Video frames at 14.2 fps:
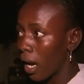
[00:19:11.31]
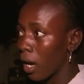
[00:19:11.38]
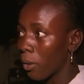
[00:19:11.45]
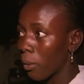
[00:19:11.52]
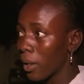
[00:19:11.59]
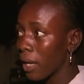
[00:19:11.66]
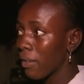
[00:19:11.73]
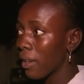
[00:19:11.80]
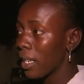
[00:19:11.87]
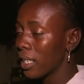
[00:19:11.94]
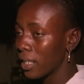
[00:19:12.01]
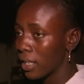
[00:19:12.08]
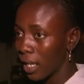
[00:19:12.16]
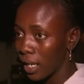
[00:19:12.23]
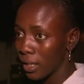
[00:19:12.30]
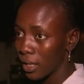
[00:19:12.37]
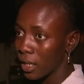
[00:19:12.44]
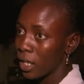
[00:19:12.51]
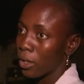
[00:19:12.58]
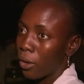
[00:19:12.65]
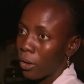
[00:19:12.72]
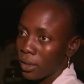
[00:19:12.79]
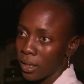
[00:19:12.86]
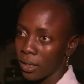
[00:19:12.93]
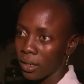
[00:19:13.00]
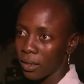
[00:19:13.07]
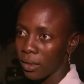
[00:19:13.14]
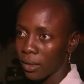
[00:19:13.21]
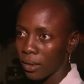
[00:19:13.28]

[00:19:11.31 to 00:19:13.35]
and whatever he says, he does it.